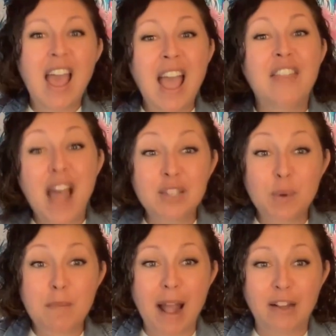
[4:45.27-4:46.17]
And that's
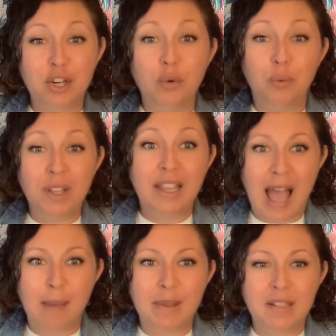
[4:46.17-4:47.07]
where magic really
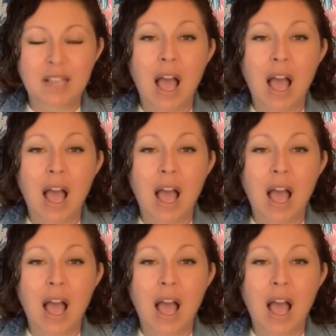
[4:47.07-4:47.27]
happens.